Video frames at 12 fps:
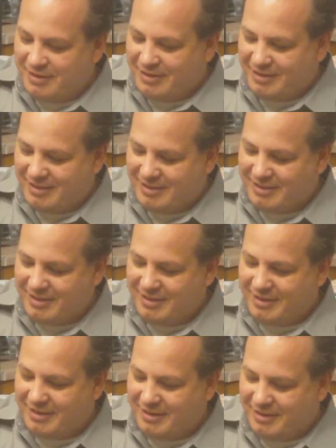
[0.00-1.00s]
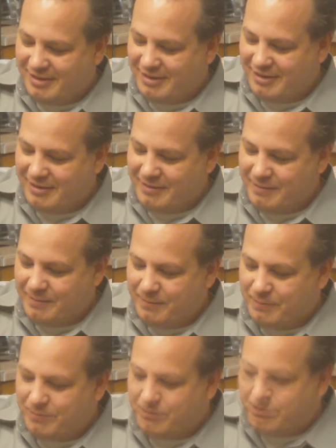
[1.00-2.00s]

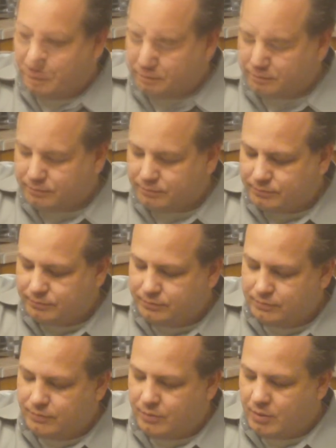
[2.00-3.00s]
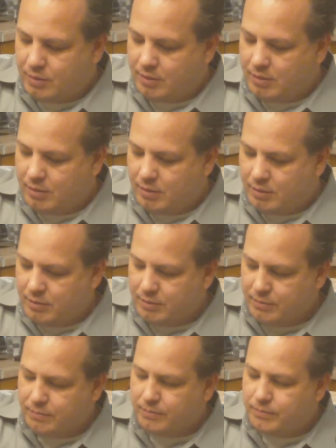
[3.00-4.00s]

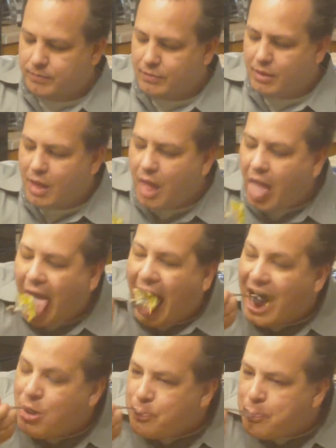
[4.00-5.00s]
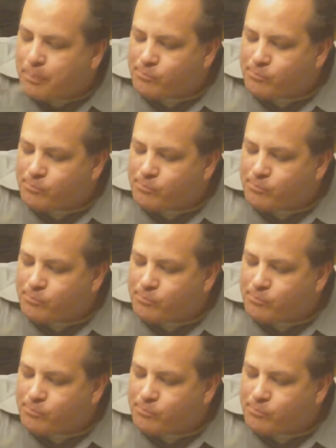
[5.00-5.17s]
Nobody speaks.